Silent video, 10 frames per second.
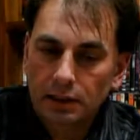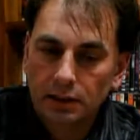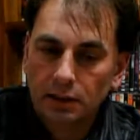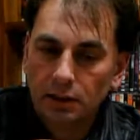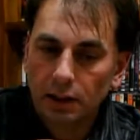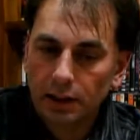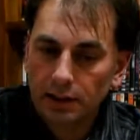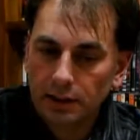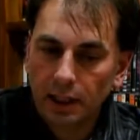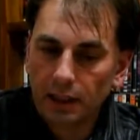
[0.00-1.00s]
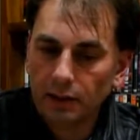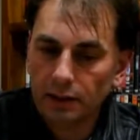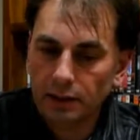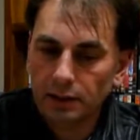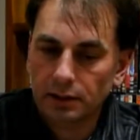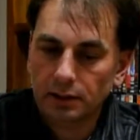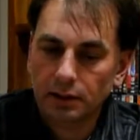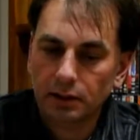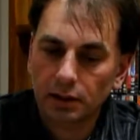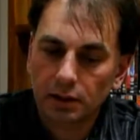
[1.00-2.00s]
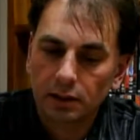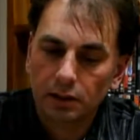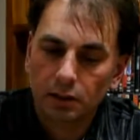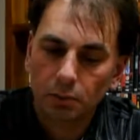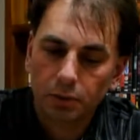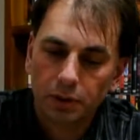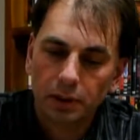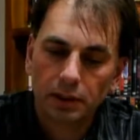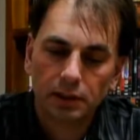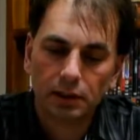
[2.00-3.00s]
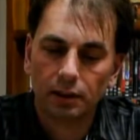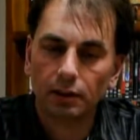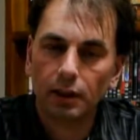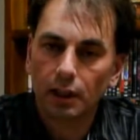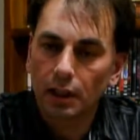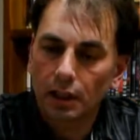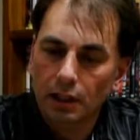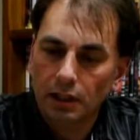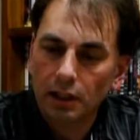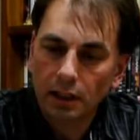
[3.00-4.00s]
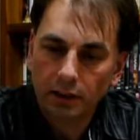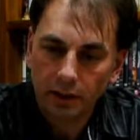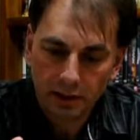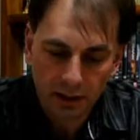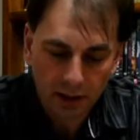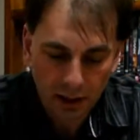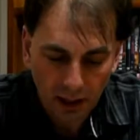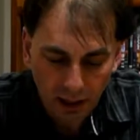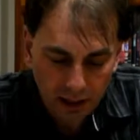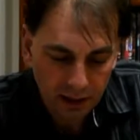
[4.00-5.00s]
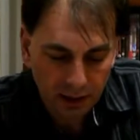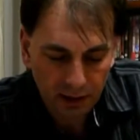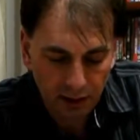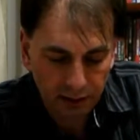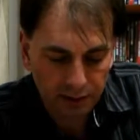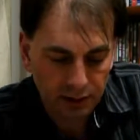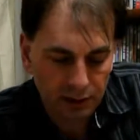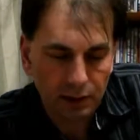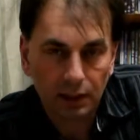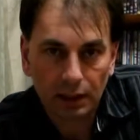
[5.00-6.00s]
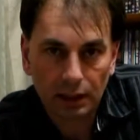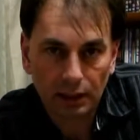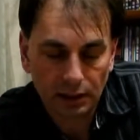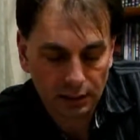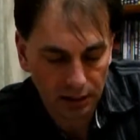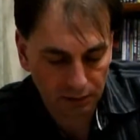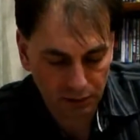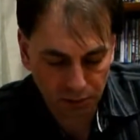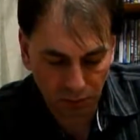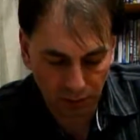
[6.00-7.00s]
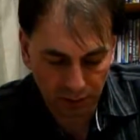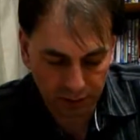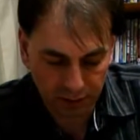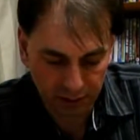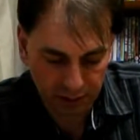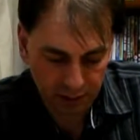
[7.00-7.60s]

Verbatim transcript: it's got like a tag on it and you can push it in so and you get your SD card and that loads in in the same spot